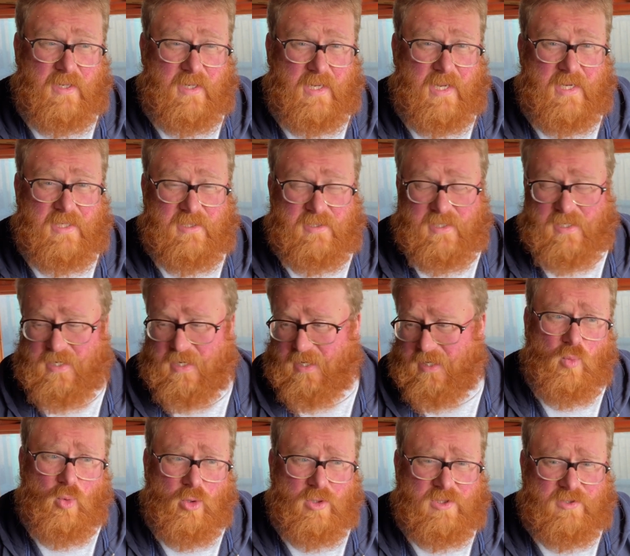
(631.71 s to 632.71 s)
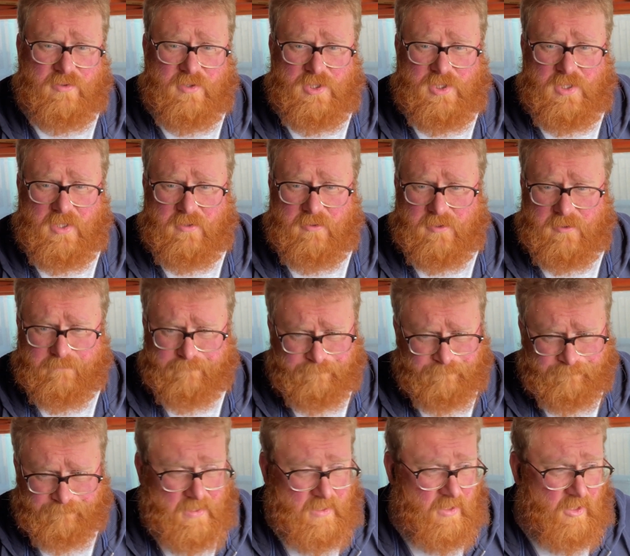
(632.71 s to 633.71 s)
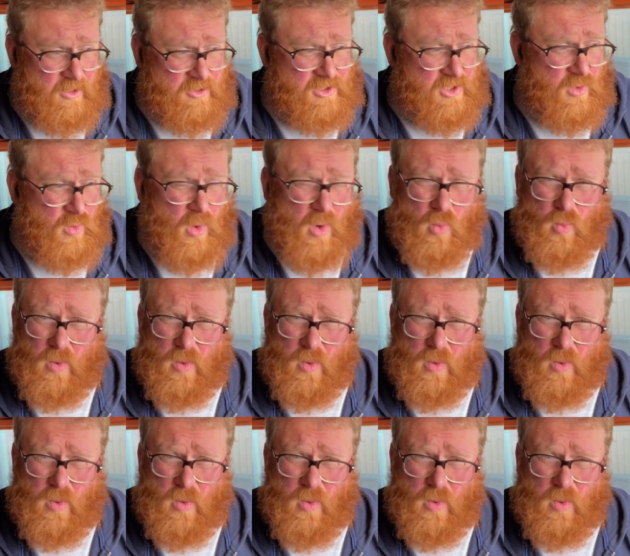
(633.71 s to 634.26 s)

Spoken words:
in case there's any water issues. Also, what